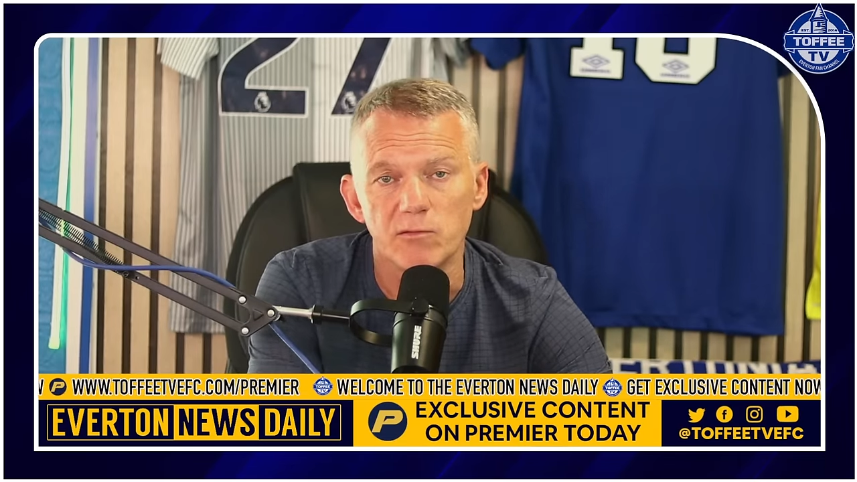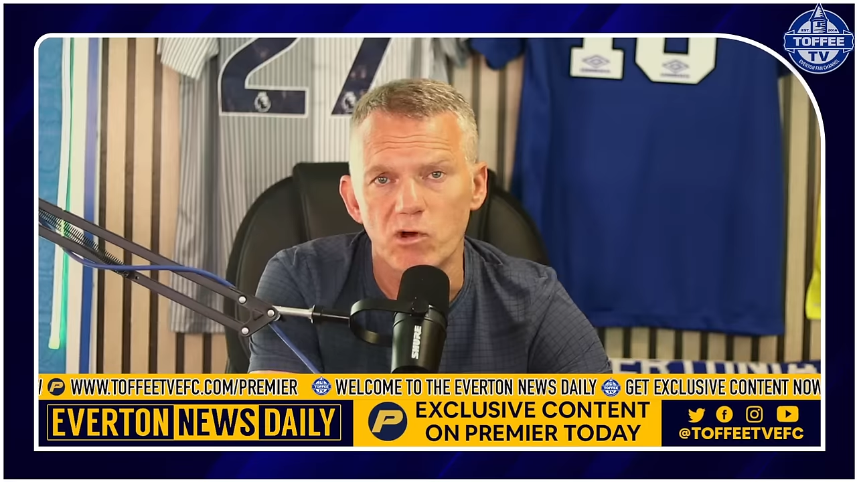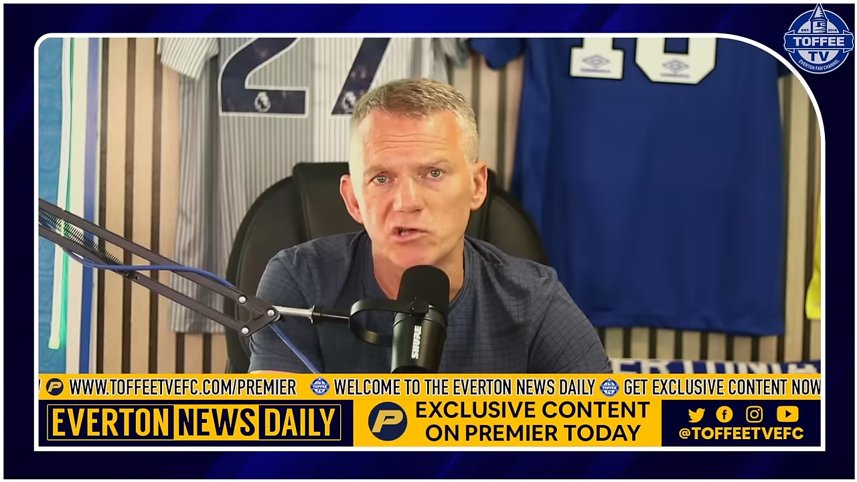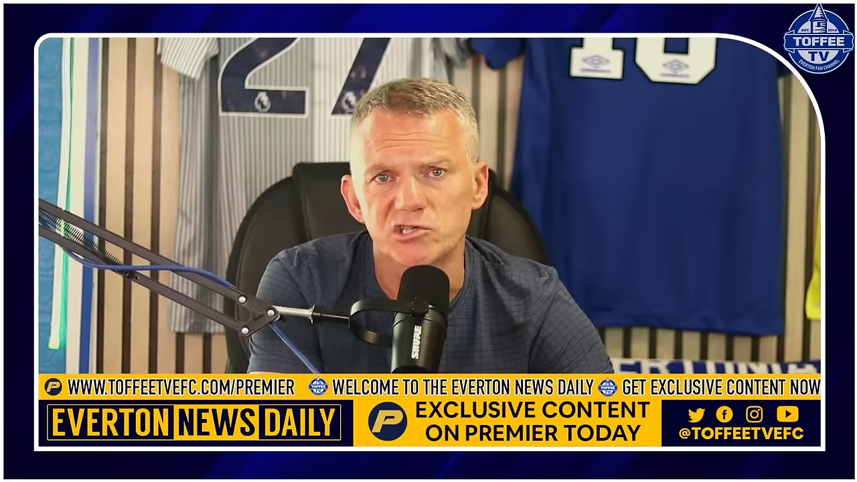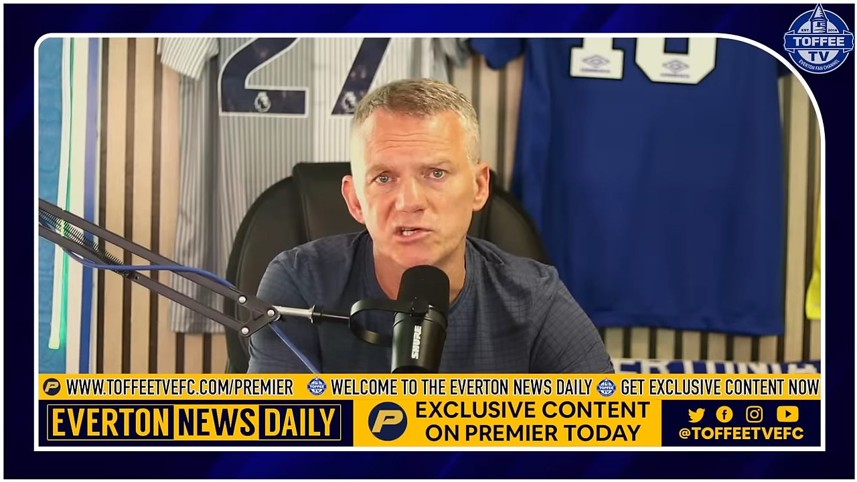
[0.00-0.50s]
He
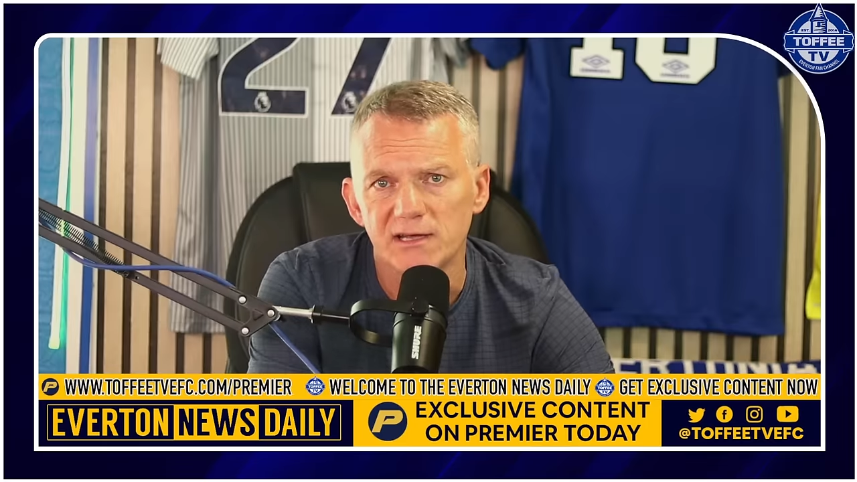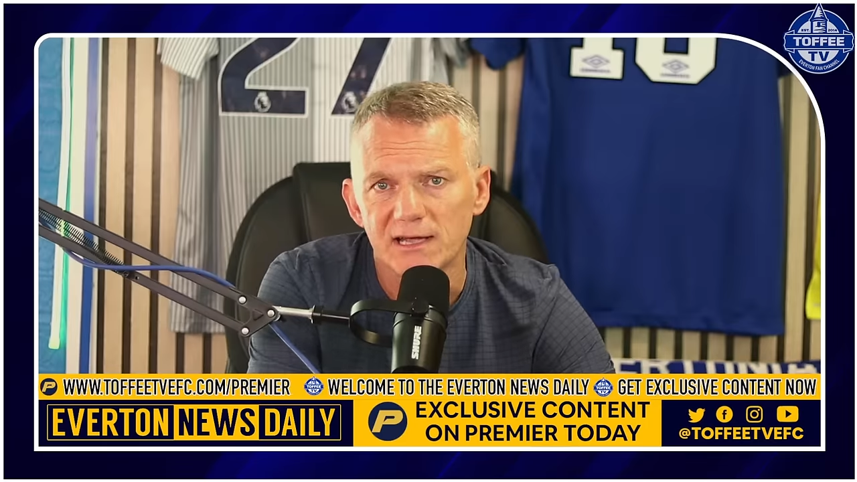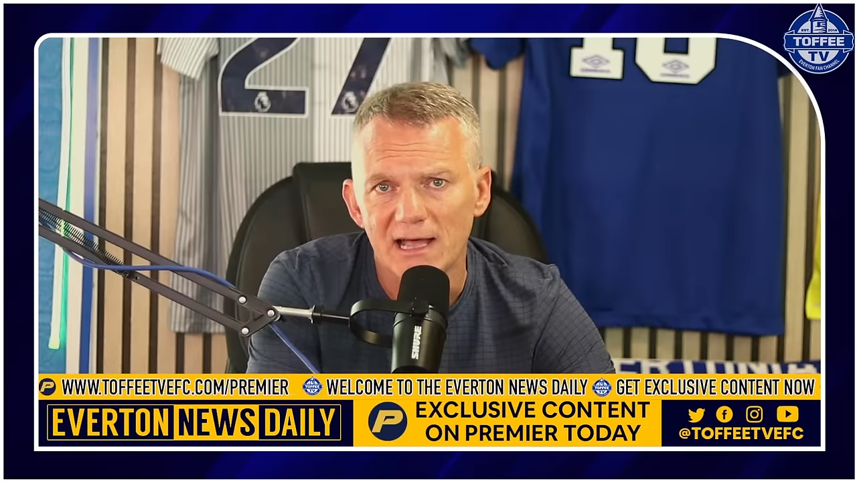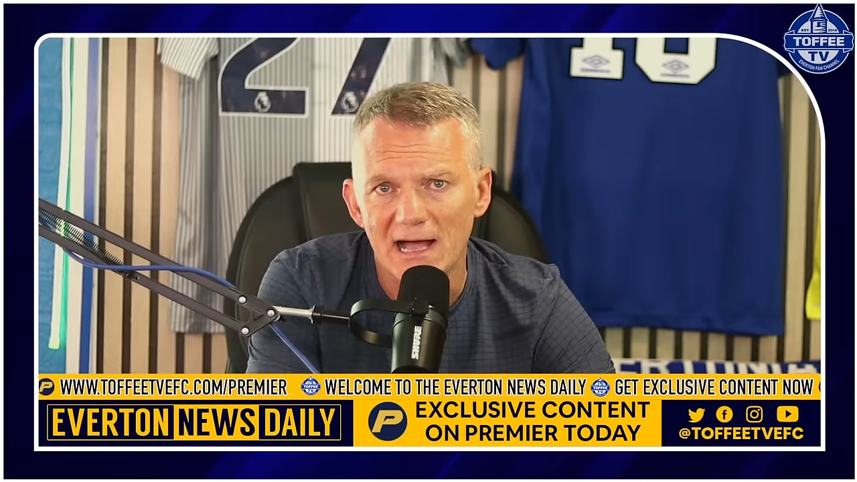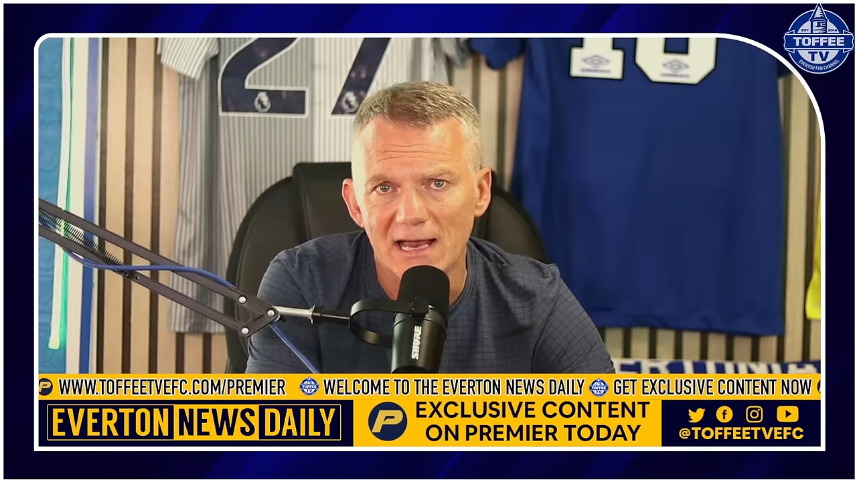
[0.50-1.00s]
was
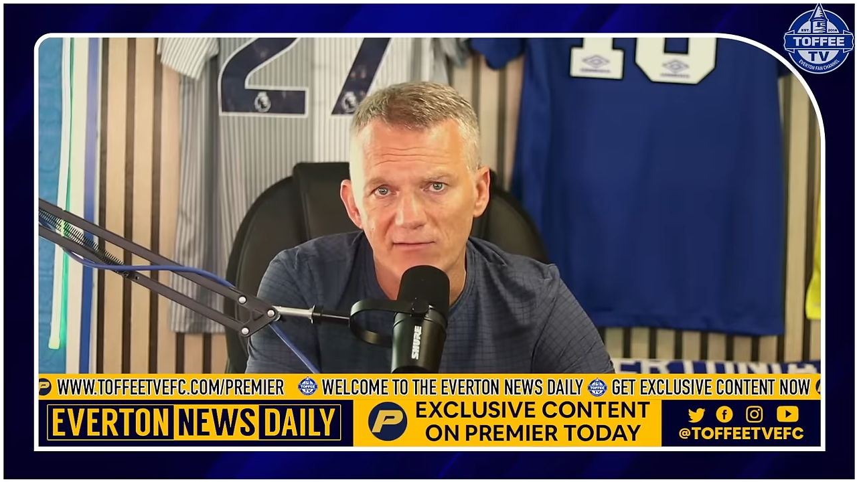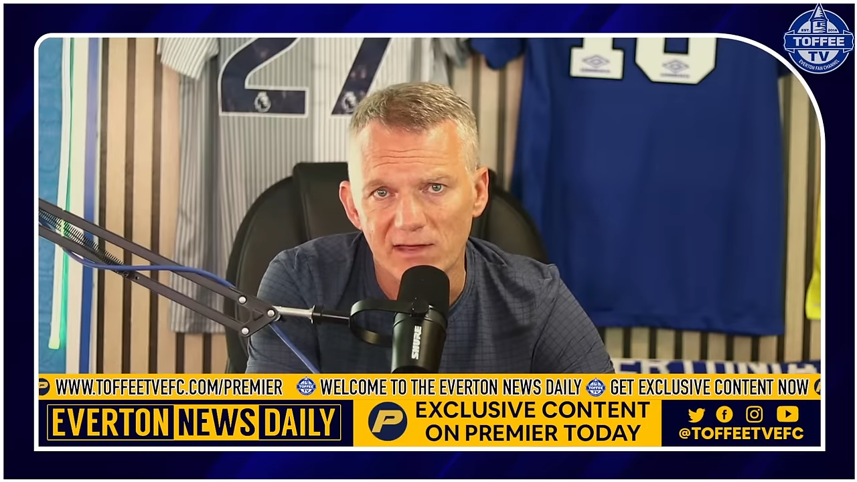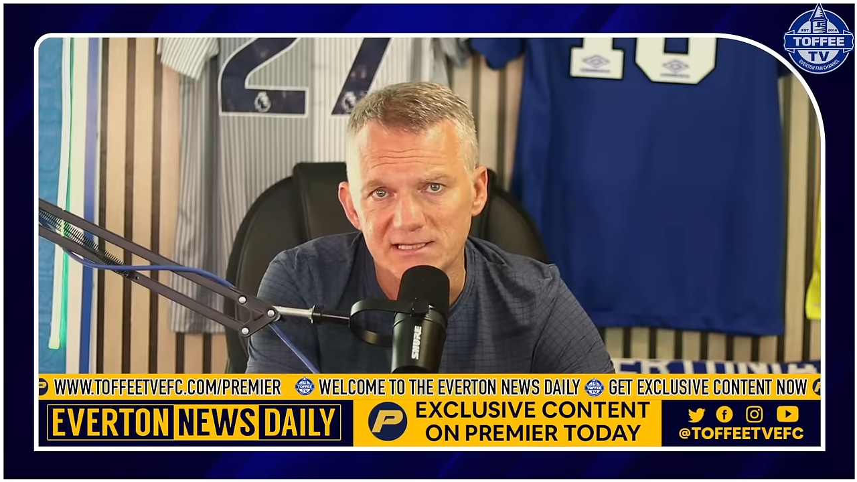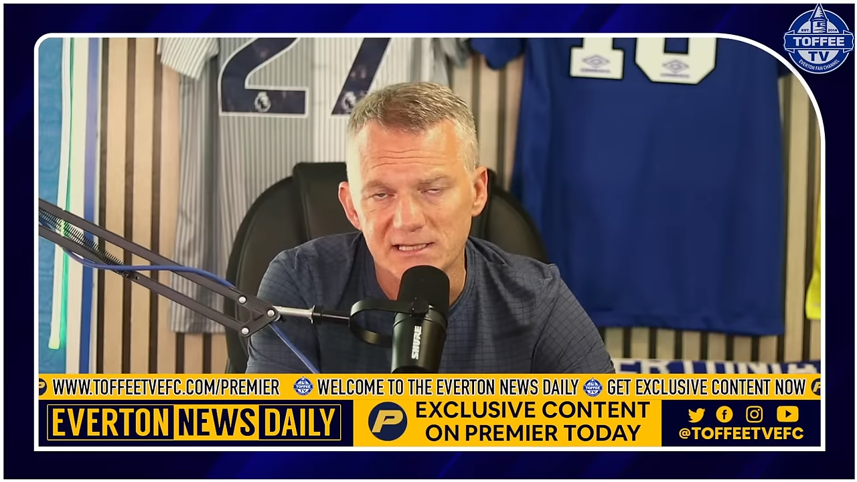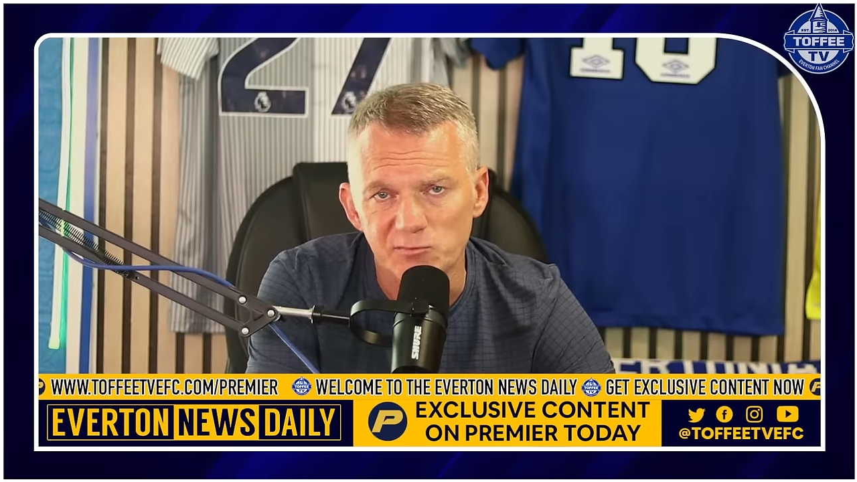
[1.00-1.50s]
highly rated.